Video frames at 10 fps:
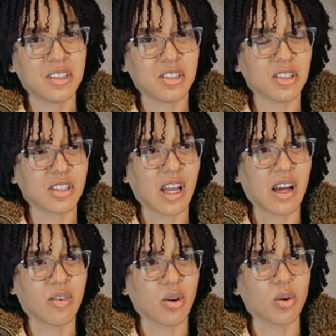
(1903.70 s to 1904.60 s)
She doesn't
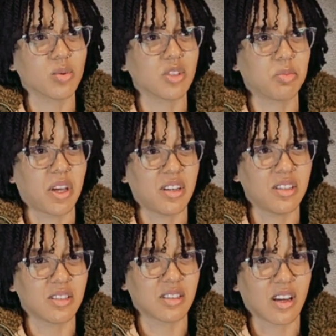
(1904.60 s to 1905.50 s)
have her own
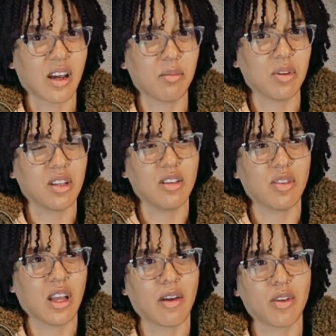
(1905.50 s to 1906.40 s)
space. I believe
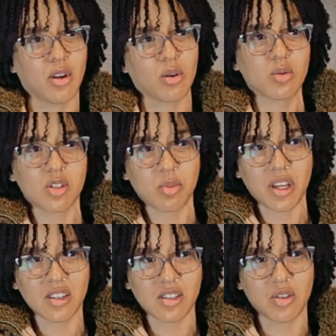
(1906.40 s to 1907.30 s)
in having your own
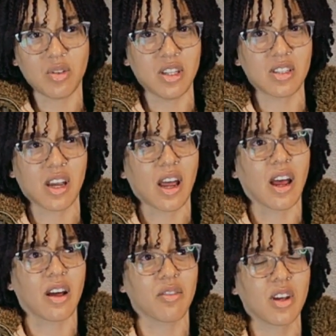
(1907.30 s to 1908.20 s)
space. You need to
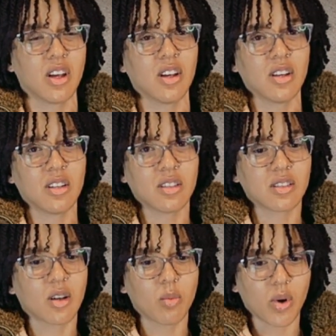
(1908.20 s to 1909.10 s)
have
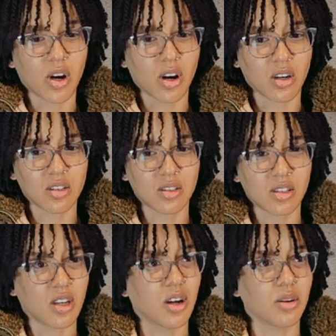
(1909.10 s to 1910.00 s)
somewhere
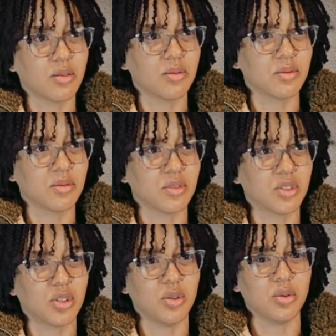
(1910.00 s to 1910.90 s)
to go
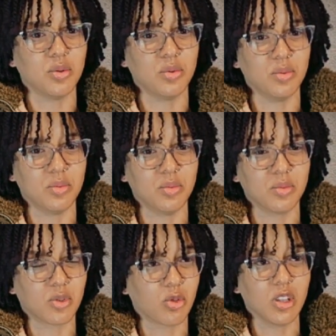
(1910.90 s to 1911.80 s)
to
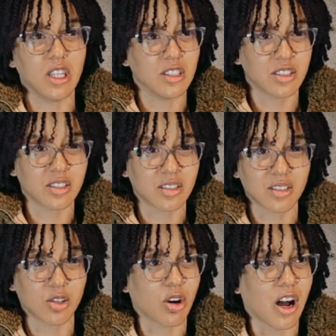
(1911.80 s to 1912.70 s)
release,
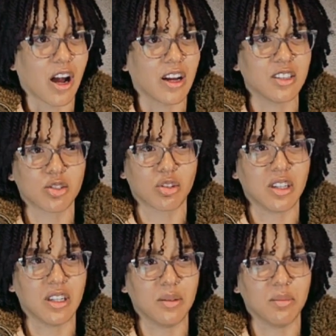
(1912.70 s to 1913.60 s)
cry,
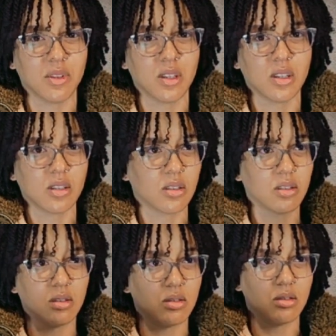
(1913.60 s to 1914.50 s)
scream,
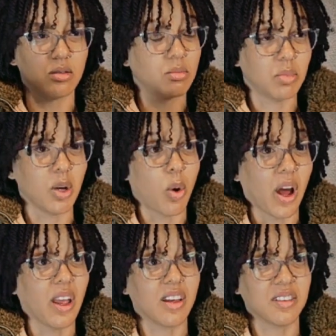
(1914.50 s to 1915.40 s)
be
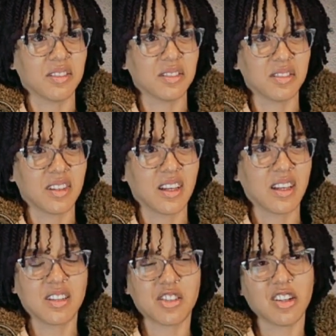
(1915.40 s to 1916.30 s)
quiet.
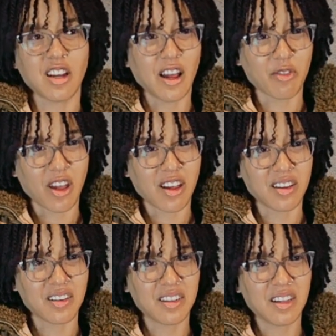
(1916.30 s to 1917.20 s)
She didn't have that.
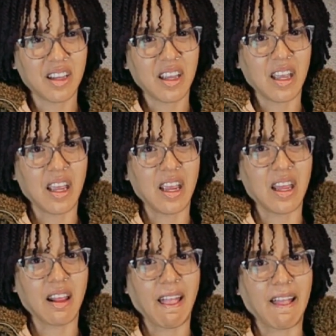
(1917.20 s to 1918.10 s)

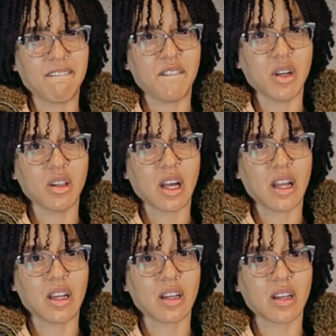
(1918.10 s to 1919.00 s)
And I feel
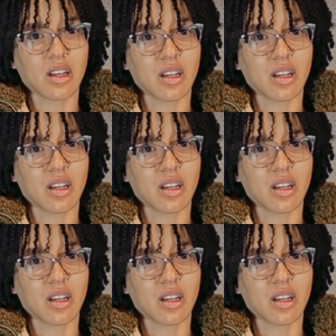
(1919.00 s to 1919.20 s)
like